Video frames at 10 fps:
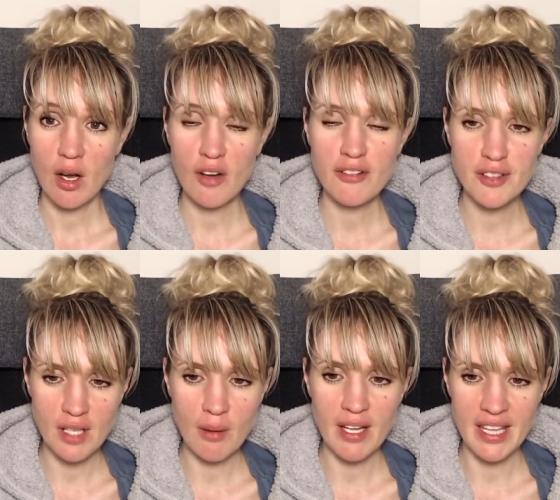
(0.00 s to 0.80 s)

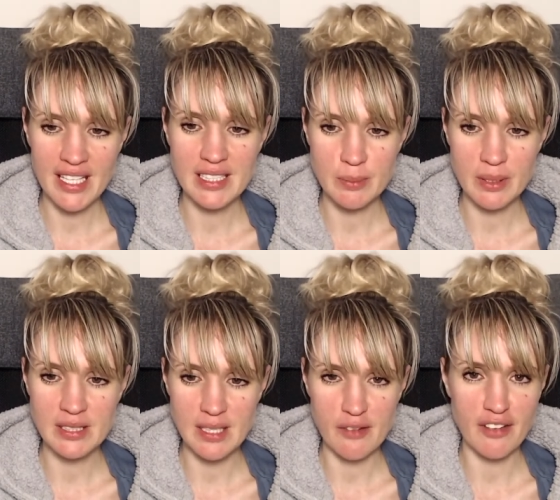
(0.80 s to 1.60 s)
Often though, I think it's
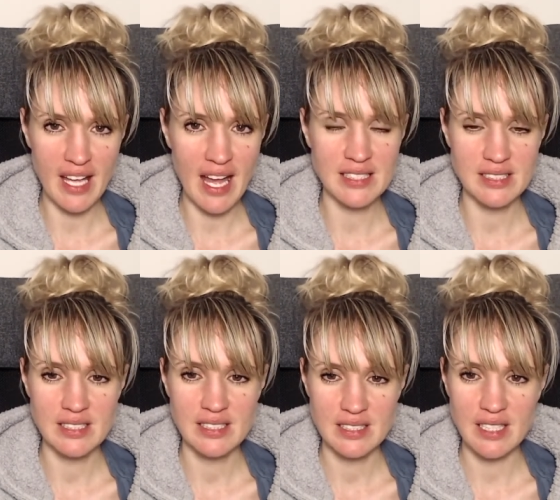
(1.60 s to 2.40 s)
because I forget
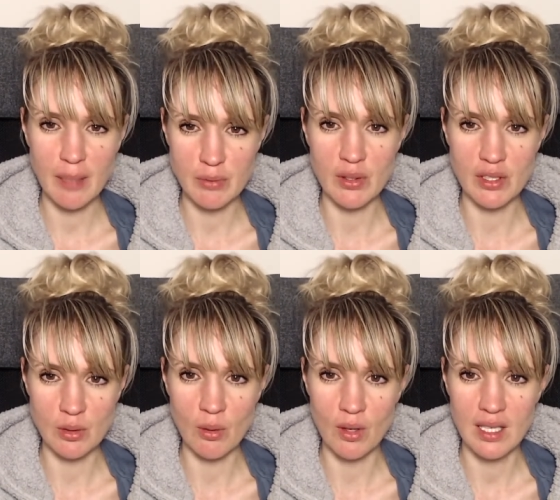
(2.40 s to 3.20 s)
that I'm doing a
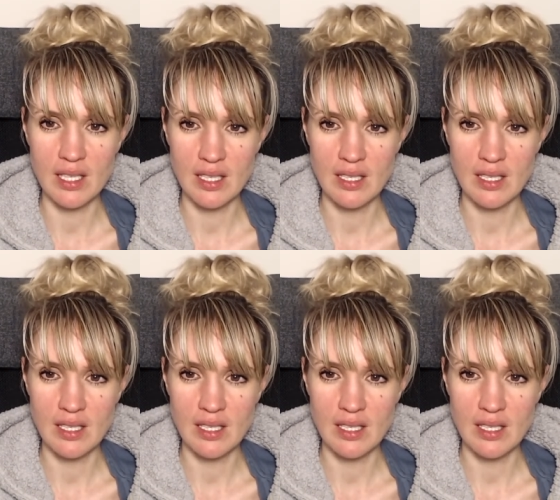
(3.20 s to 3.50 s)
talk,